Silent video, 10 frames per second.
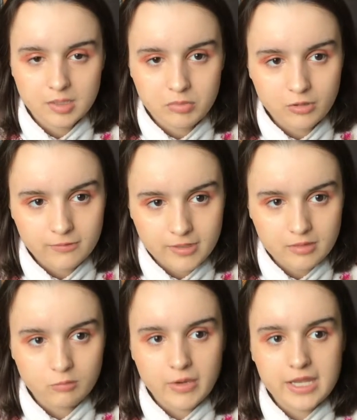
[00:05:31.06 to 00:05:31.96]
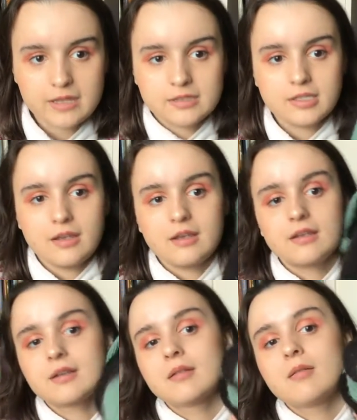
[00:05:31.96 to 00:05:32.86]
the perfect weight to
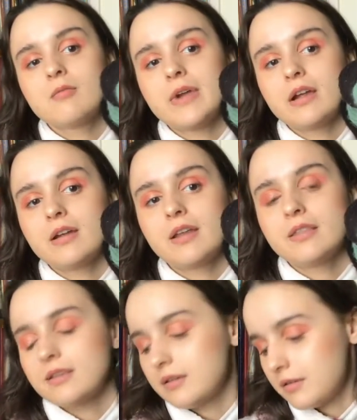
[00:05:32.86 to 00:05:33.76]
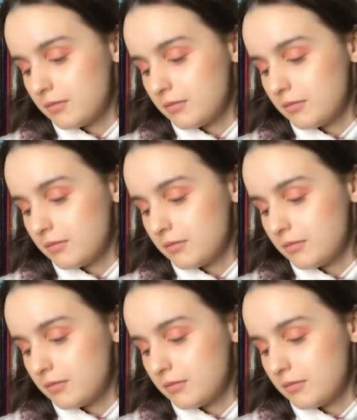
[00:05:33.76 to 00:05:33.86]
wear in the